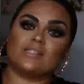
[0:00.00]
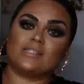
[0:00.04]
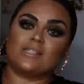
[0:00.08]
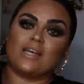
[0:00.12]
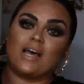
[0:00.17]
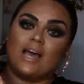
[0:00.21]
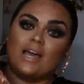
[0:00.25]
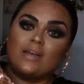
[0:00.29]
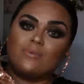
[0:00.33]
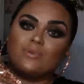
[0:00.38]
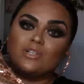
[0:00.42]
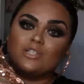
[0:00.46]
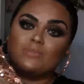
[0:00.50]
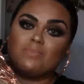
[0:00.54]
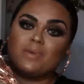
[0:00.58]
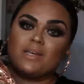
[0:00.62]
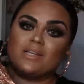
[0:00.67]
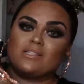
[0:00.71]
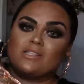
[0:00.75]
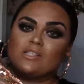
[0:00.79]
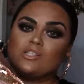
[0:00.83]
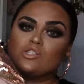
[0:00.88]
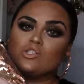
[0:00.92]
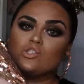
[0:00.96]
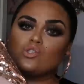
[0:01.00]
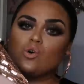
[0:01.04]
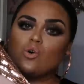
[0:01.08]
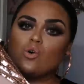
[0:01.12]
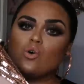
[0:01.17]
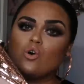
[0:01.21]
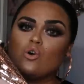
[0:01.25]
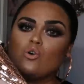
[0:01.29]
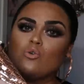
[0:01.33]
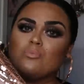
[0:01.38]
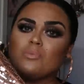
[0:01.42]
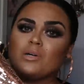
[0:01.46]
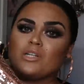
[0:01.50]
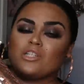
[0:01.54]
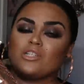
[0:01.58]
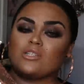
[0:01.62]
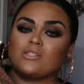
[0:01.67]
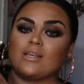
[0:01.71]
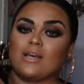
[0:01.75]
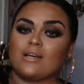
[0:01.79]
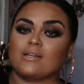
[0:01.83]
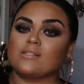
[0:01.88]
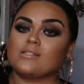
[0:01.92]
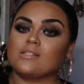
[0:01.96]
side, which makes it so much
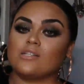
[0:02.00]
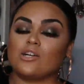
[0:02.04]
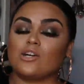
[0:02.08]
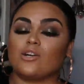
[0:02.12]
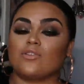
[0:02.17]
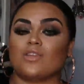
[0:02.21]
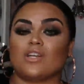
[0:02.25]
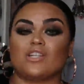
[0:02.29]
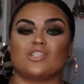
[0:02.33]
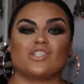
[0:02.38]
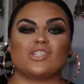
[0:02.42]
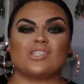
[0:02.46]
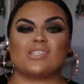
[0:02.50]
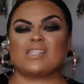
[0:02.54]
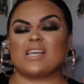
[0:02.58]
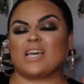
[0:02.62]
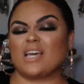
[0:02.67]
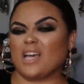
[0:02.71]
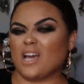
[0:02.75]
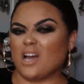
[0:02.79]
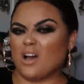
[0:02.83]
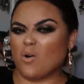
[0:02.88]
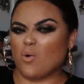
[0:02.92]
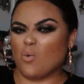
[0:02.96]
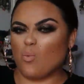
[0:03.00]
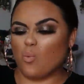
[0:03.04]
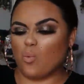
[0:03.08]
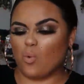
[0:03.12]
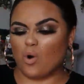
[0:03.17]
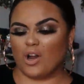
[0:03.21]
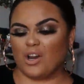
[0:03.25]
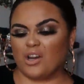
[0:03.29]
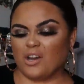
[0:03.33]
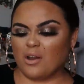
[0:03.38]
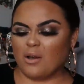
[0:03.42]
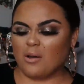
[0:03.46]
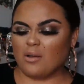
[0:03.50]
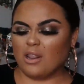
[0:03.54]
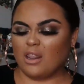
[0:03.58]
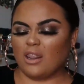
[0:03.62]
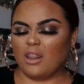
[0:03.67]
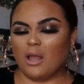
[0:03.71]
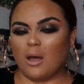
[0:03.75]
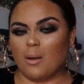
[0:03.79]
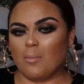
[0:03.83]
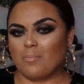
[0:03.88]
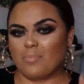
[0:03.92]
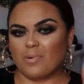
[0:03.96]
sexier than just like
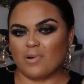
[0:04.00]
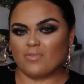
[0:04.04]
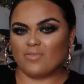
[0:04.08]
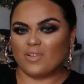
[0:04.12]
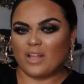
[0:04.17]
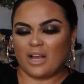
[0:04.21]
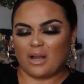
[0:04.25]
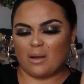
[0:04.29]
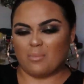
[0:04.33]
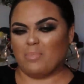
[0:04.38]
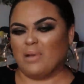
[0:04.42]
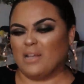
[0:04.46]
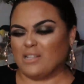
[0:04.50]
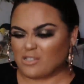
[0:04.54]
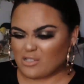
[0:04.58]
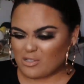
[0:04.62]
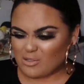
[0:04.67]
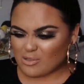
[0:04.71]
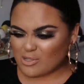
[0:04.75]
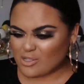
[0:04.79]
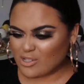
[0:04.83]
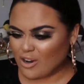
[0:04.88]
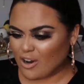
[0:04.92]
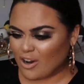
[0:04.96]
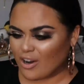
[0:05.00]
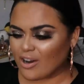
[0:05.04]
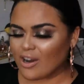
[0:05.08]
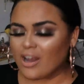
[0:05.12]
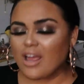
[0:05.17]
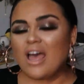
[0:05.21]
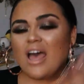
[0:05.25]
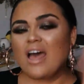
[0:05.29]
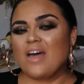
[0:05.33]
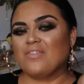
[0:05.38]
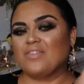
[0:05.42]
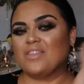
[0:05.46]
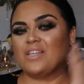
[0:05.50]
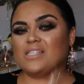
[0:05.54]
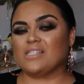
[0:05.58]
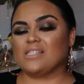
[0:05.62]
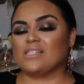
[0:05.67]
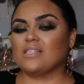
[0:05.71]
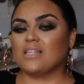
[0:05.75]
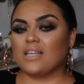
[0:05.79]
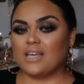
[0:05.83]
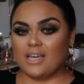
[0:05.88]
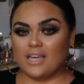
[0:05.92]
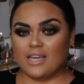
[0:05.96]
one lump of like a pencil skirt. The
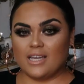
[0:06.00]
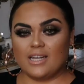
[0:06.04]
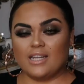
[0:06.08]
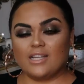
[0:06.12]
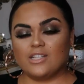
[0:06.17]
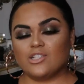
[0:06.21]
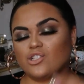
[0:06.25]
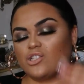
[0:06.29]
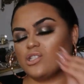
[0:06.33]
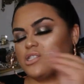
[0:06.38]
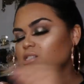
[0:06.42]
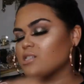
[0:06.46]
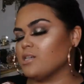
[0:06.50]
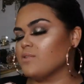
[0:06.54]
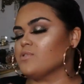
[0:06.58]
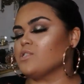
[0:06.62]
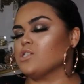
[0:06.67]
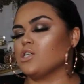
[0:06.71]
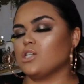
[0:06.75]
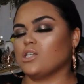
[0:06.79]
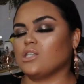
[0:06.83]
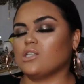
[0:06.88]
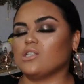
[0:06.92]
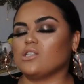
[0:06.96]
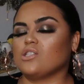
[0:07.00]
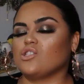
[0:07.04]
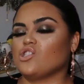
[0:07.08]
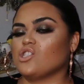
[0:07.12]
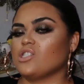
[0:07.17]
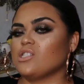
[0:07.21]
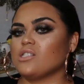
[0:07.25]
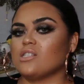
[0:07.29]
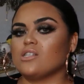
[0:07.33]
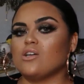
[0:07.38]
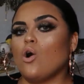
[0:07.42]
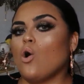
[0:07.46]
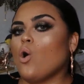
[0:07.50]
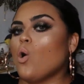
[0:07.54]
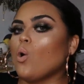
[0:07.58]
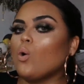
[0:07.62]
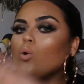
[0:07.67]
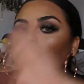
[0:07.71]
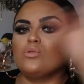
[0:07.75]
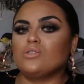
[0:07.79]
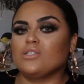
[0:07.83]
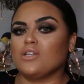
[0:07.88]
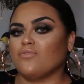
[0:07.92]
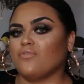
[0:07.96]
slit in it just gives it just a
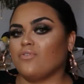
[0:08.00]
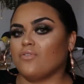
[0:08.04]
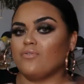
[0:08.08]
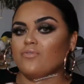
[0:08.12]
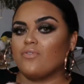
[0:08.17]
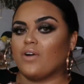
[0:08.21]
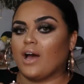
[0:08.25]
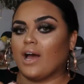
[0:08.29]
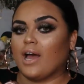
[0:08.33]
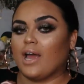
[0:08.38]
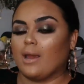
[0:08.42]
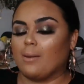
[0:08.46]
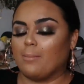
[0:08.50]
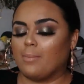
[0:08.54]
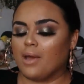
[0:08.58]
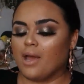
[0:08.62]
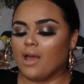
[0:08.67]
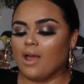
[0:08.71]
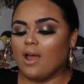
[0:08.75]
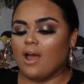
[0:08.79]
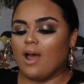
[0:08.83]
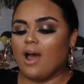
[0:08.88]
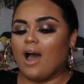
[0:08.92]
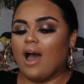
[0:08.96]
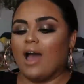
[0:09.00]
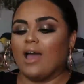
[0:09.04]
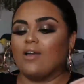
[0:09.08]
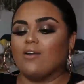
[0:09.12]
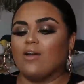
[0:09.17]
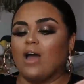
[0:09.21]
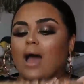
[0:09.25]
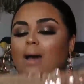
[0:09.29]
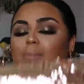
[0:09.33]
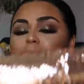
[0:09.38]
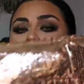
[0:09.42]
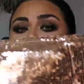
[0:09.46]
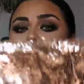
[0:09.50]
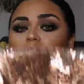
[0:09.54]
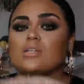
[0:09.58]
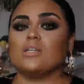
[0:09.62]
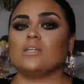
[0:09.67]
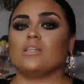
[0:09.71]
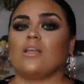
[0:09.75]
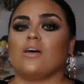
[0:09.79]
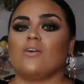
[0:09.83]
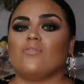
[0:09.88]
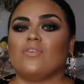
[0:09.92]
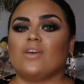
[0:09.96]
whole different vibe. I
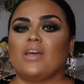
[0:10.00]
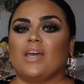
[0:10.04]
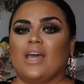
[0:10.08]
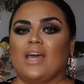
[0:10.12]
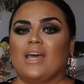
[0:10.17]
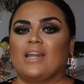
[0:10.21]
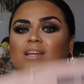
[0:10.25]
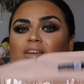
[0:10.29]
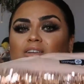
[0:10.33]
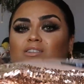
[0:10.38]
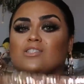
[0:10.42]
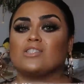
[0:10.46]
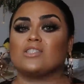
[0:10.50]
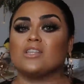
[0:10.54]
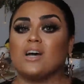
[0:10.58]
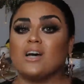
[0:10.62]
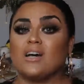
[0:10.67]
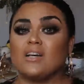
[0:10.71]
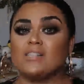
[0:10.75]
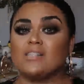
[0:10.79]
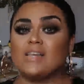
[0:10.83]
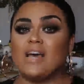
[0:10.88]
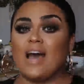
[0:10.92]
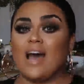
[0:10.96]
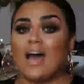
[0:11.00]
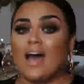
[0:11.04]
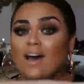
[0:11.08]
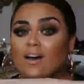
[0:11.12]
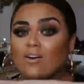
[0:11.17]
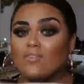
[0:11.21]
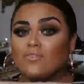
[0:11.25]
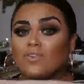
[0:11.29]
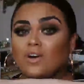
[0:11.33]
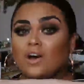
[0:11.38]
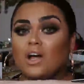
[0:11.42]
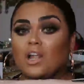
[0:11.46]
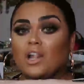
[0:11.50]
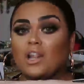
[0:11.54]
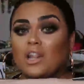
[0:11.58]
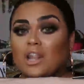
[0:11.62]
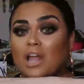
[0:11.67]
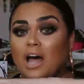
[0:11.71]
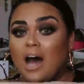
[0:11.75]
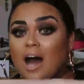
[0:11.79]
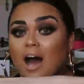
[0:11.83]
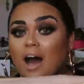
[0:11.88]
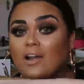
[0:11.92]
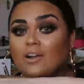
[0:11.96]
absolutely love it, and it does have a
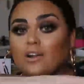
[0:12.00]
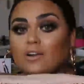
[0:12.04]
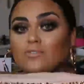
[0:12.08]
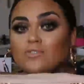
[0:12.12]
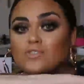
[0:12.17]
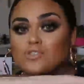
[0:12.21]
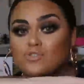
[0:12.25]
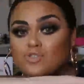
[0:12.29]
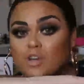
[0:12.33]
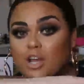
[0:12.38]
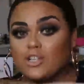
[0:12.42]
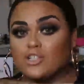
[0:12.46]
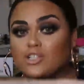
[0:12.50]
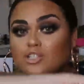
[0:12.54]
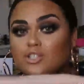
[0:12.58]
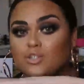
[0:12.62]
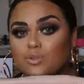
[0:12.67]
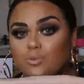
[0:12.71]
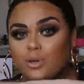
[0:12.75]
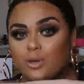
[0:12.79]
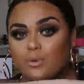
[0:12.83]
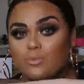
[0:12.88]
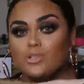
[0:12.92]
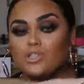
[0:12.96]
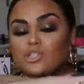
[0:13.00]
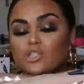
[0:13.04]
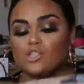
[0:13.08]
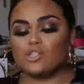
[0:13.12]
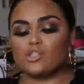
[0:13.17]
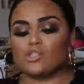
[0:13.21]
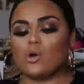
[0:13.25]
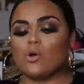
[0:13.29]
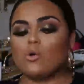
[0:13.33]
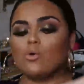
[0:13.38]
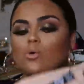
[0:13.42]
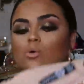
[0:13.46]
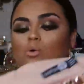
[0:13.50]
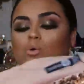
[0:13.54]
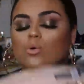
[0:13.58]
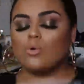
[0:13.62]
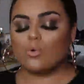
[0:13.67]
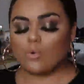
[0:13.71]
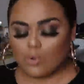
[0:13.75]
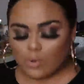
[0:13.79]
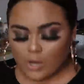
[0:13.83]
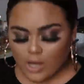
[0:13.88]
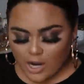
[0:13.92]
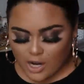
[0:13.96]
lot of stretch to it, which is so
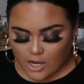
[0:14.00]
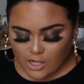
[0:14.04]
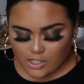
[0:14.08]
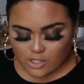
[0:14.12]
cool.